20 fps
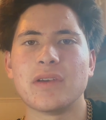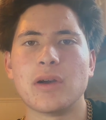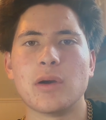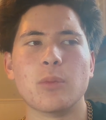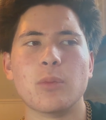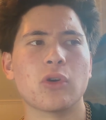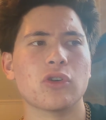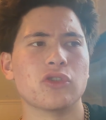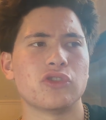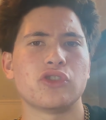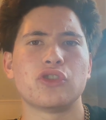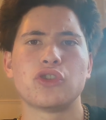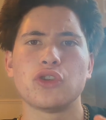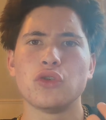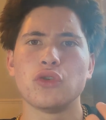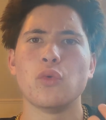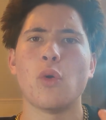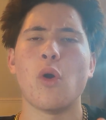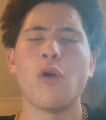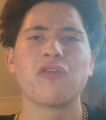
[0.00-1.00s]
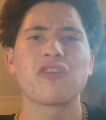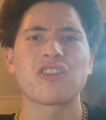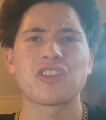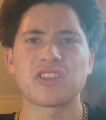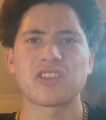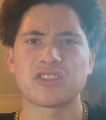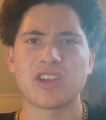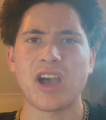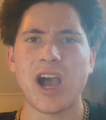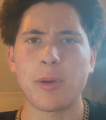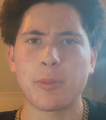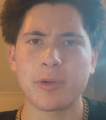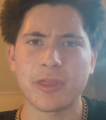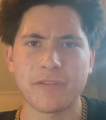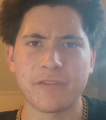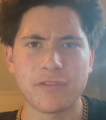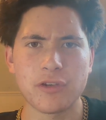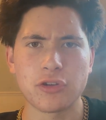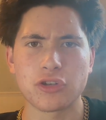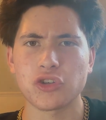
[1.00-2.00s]
film where it was too over the top with
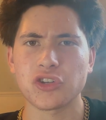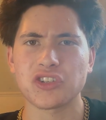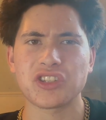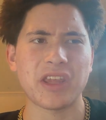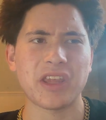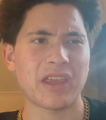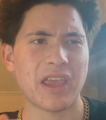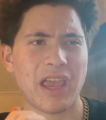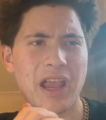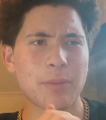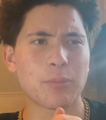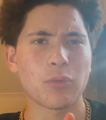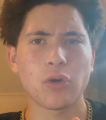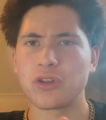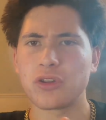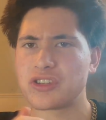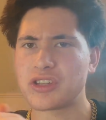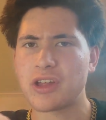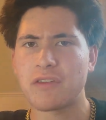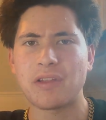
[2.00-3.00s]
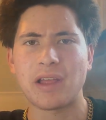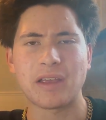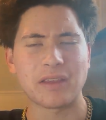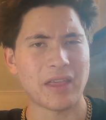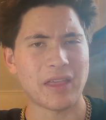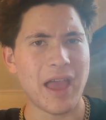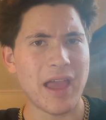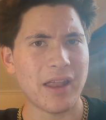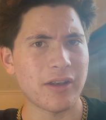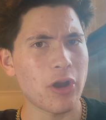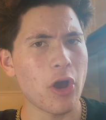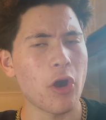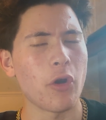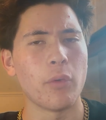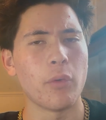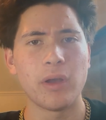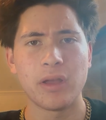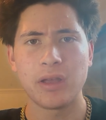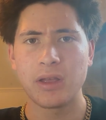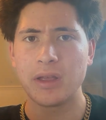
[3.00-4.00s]
the futuristic camera and stuff like that.
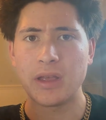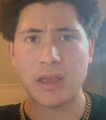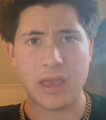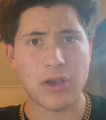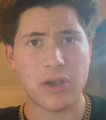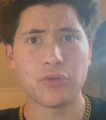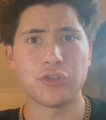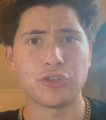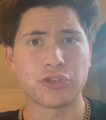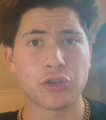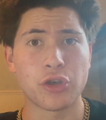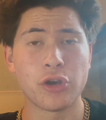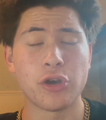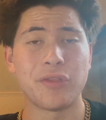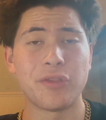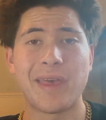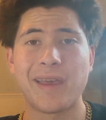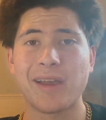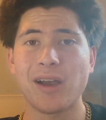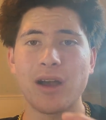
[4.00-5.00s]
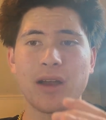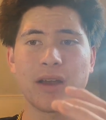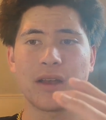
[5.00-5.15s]
No, it was good. They